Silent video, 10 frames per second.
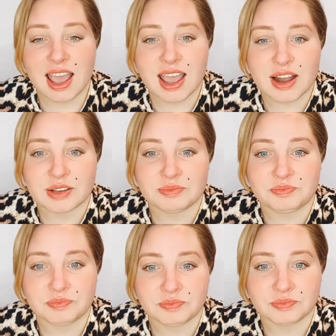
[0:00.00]

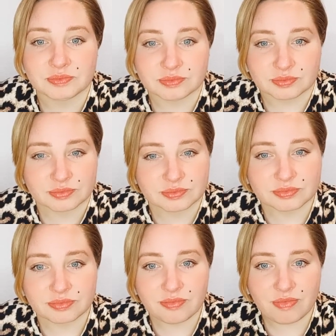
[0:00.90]
Um,
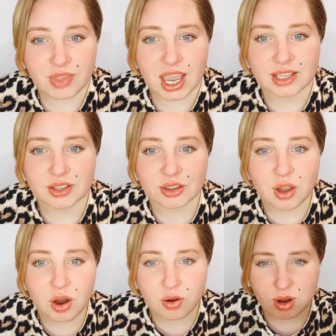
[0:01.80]
I don't
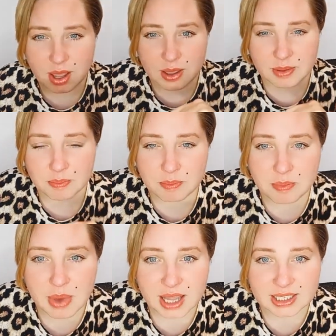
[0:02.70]
know,
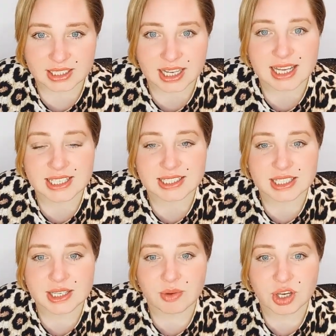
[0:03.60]
Bunny asked
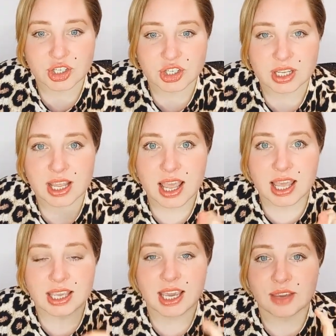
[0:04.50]
this question.
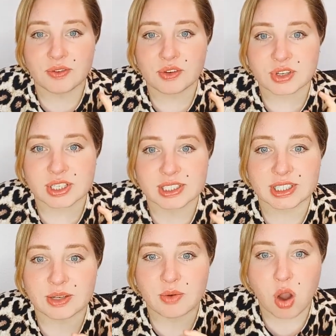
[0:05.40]
Yeah, if you're
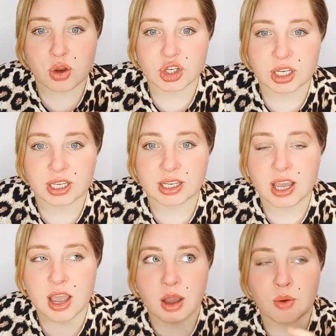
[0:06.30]
still watching,
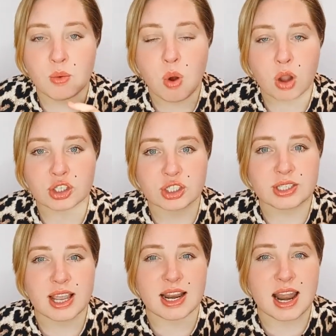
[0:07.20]
watch
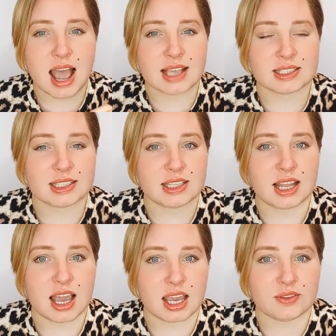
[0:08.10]
the last
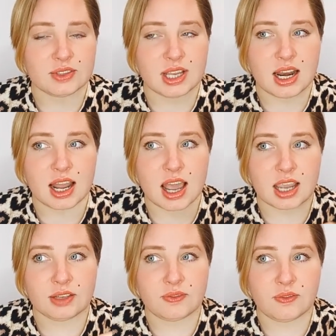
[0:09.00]
live. The
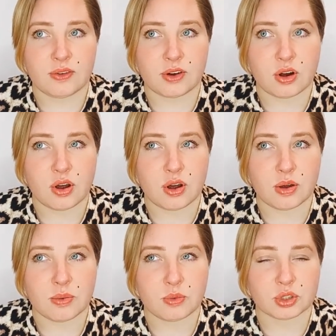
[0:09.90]
live
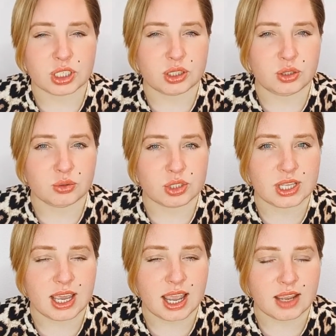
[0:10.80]
from, was it
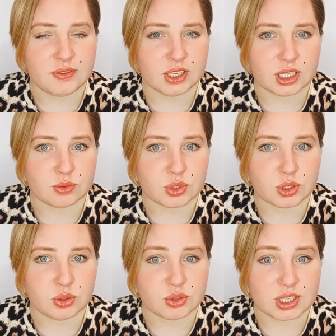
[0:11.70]
Tuesday? I think it was
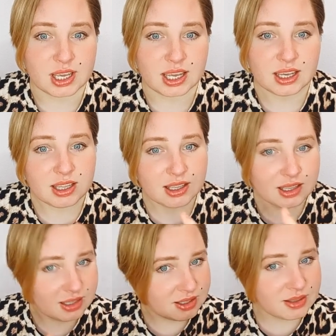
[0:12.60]
Tuesday.
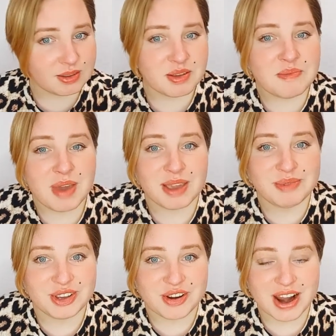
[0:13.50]

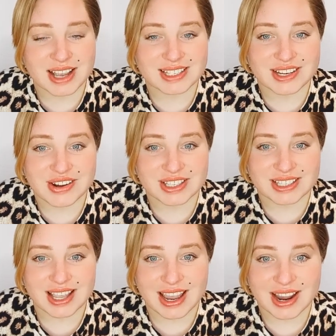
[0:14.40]
Maybe your answer is
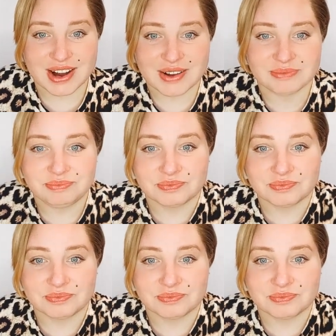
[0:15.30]
there.